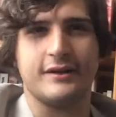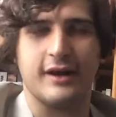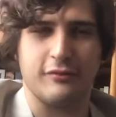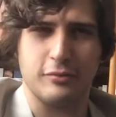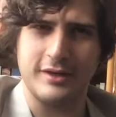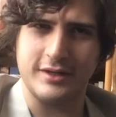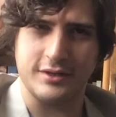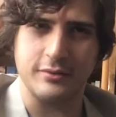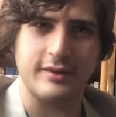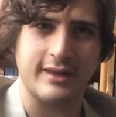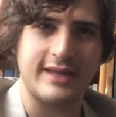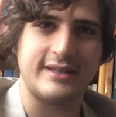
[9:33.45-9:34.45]
government
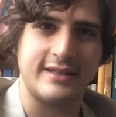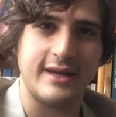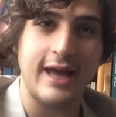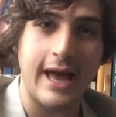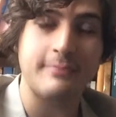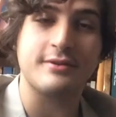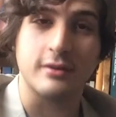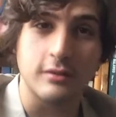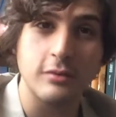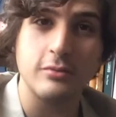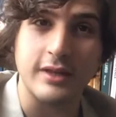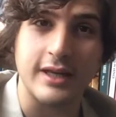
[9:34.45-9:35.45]
doing that today?
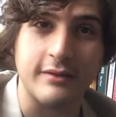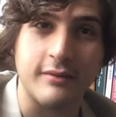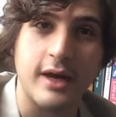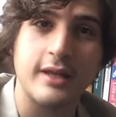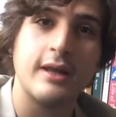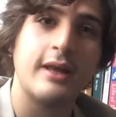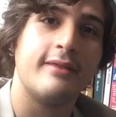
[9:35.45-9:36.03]
Absolutely, right?